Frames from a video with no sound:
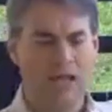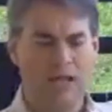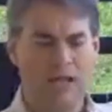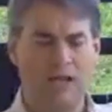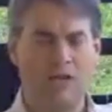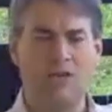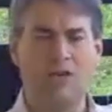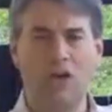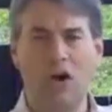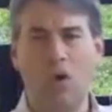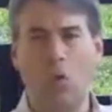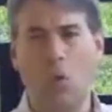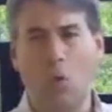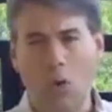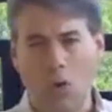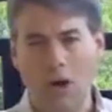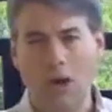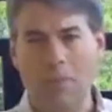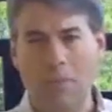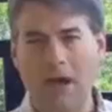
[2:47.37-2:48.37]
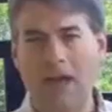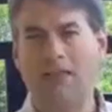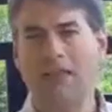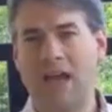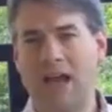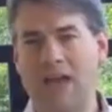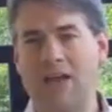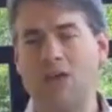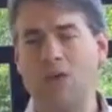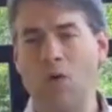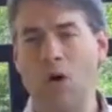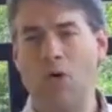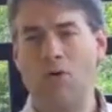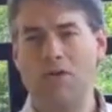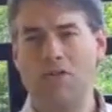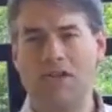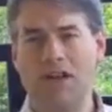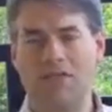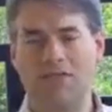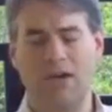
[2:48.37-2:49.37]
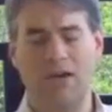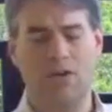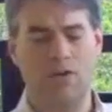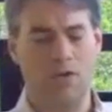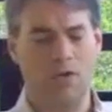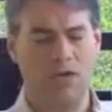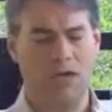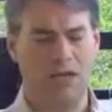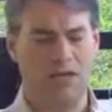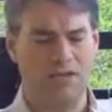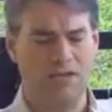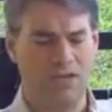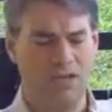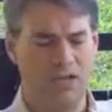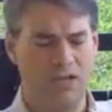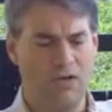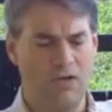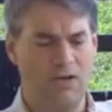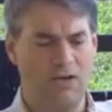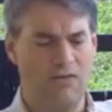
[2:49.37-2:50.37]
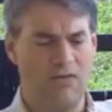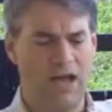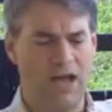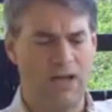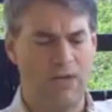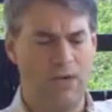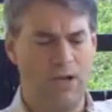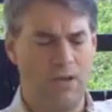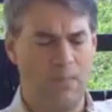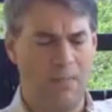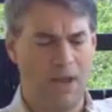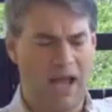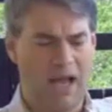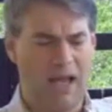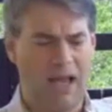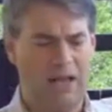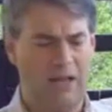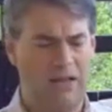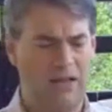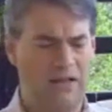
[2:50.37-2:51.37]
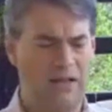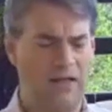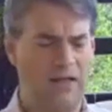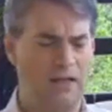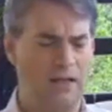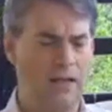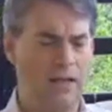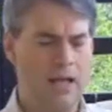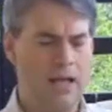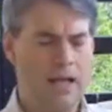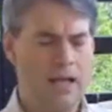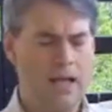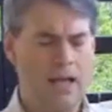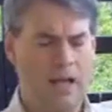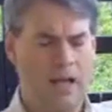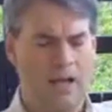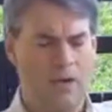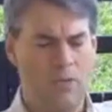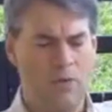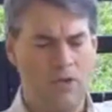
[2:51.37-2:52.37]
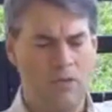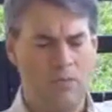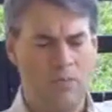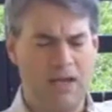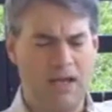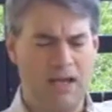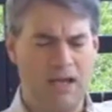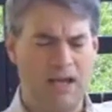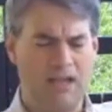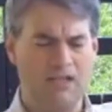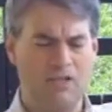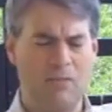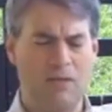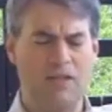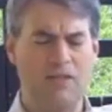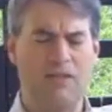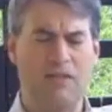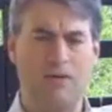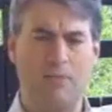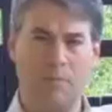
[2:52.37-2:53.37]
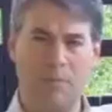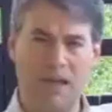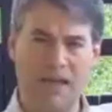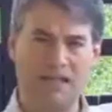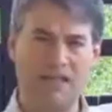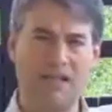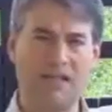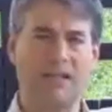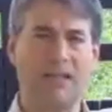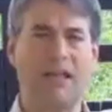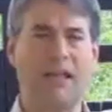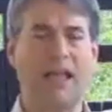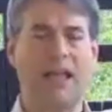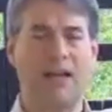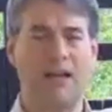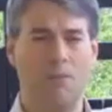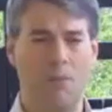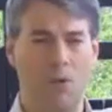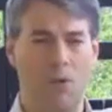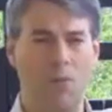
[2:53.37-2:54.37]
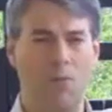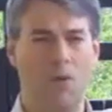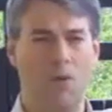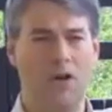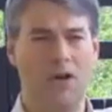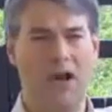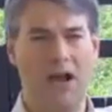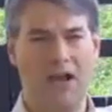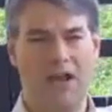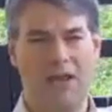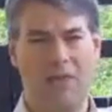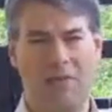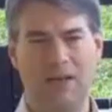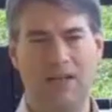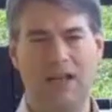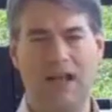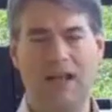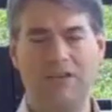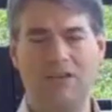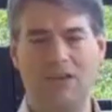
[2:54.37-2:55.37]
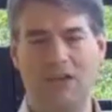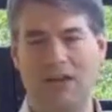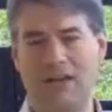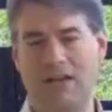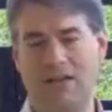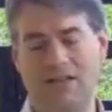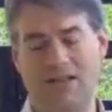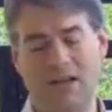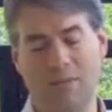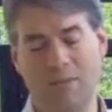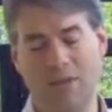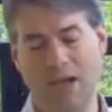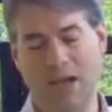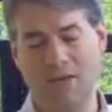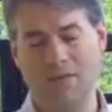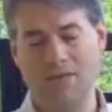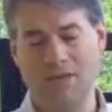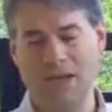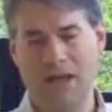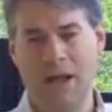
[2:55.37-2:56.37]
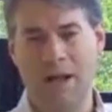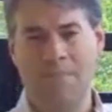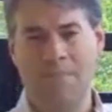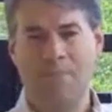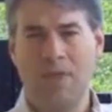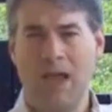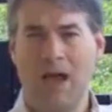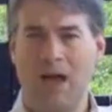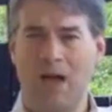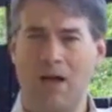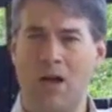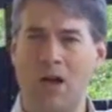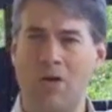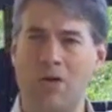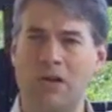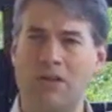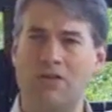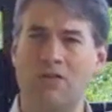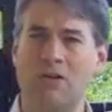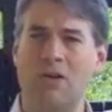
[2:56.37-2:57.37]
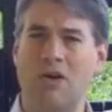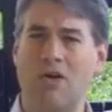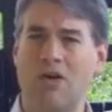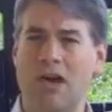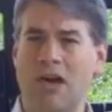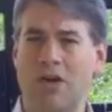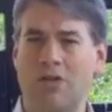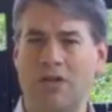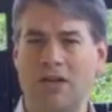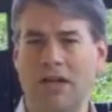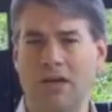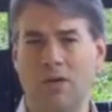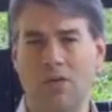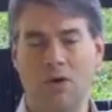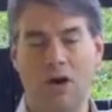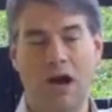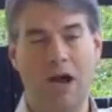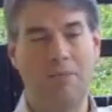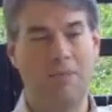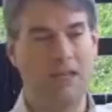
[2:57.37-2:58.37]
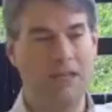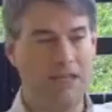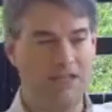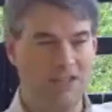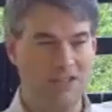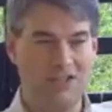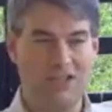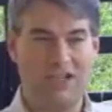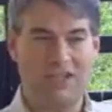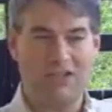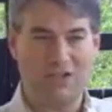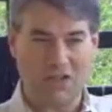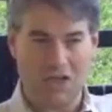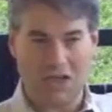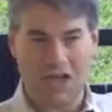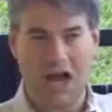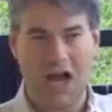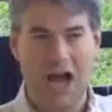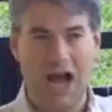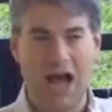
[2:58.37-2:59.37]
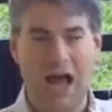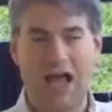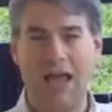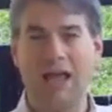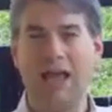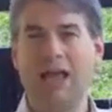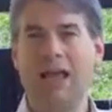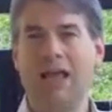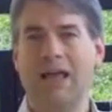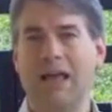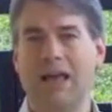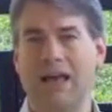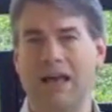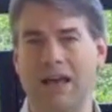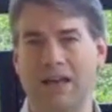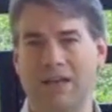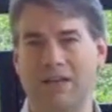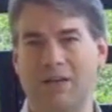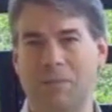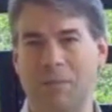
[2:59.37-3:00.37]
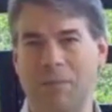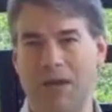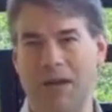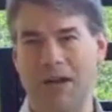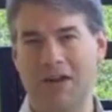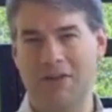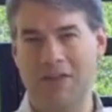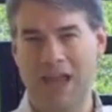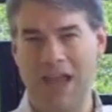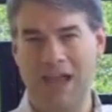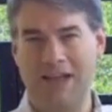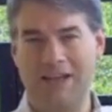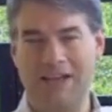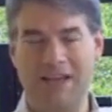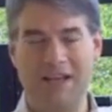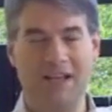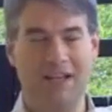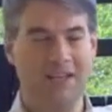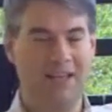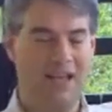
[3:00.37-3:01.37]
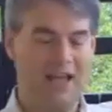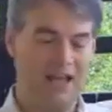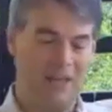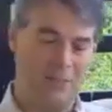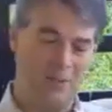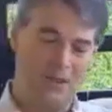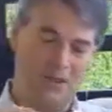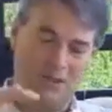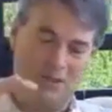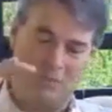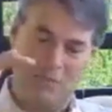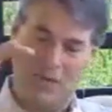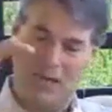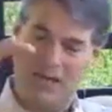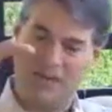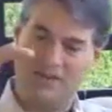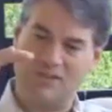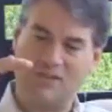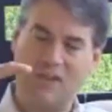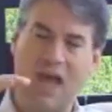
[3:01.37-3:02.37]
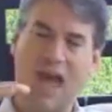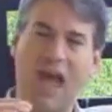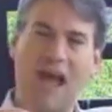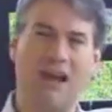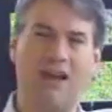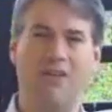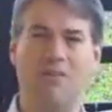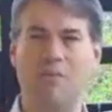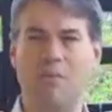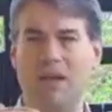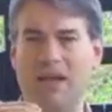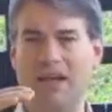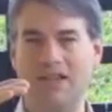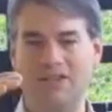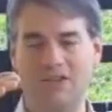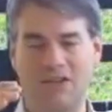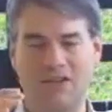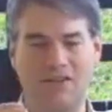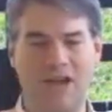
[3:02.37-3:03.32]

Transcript: Don't worry about that. You always have other things that you can evaluate and back out of the deal with but they'll basically get more and more documentation, and sometimes I'll go into an REO deal where I'm the 6th guy to bid on that deal, and they give me this big stack of bids and